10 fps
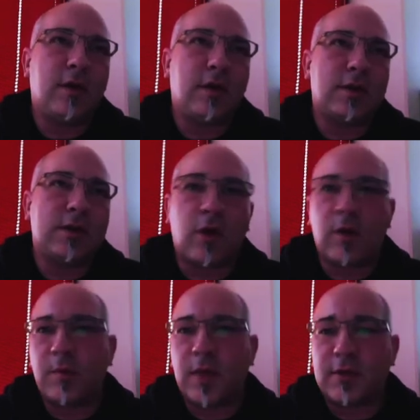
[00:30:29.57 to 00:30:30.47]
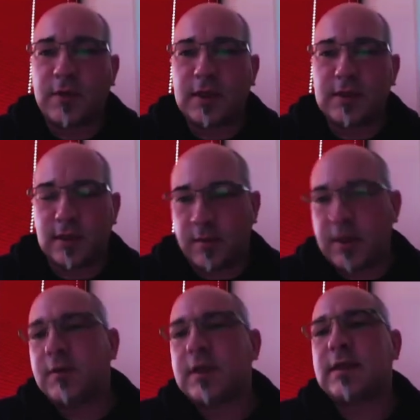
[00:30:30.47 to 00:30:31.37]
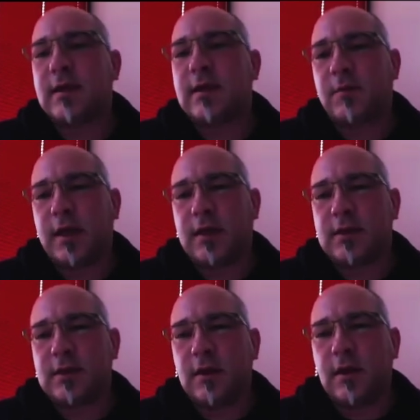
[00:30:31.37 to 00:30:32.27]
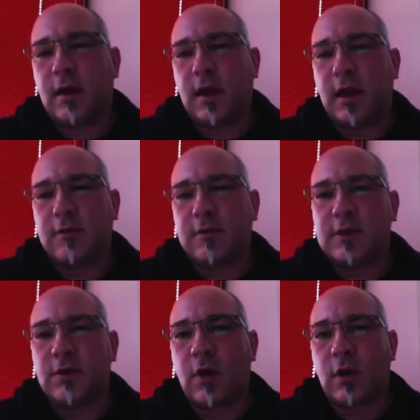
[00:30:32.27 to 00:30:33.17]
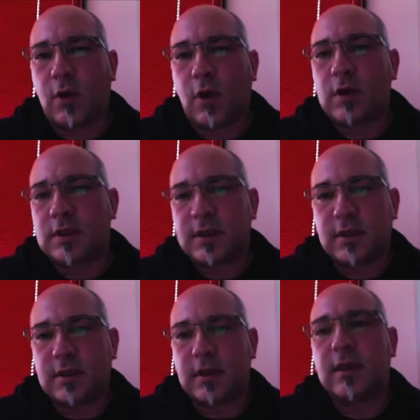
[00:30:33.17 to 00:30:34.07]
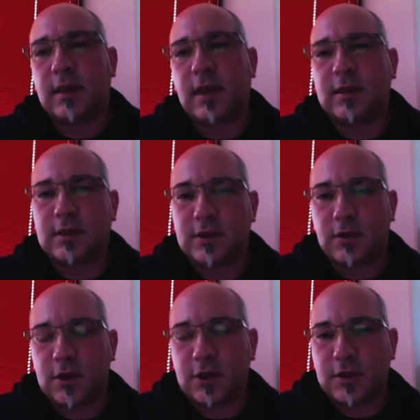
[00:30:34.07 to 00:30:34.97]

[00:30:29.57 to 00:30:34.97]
store metrics in a metrics database, and we store logs in Elasticsearch.